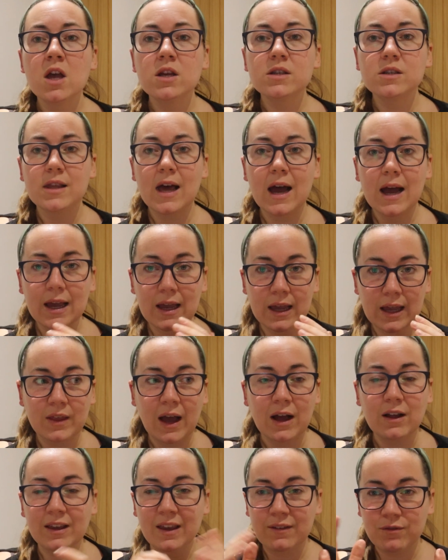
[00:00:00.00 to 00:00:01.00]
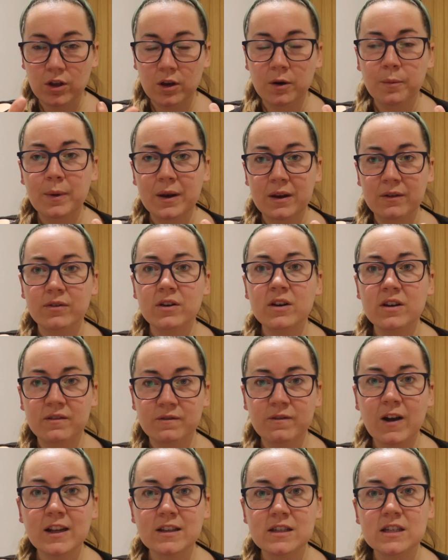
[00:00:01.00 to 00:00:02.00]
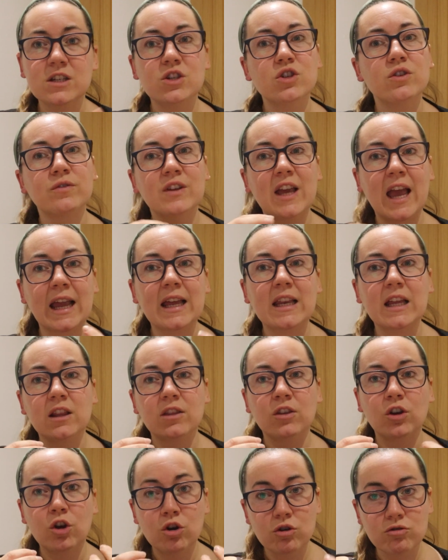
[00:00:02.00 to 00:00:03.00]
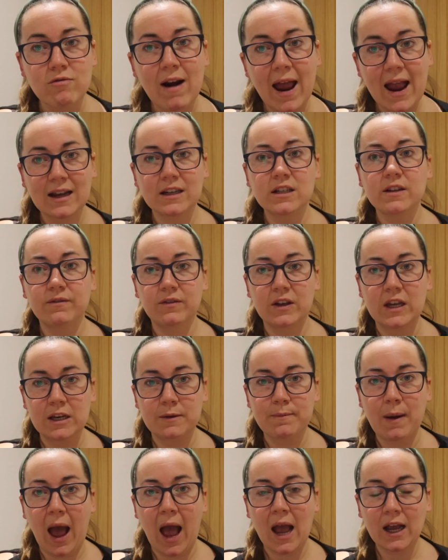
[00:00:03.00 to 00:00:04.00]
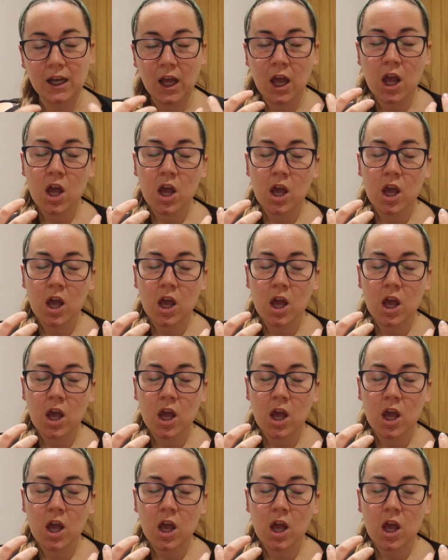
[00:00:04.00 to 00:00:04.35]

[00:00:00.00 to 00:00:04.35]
So that'll give you a bit of an advantage of gaining the correct feedback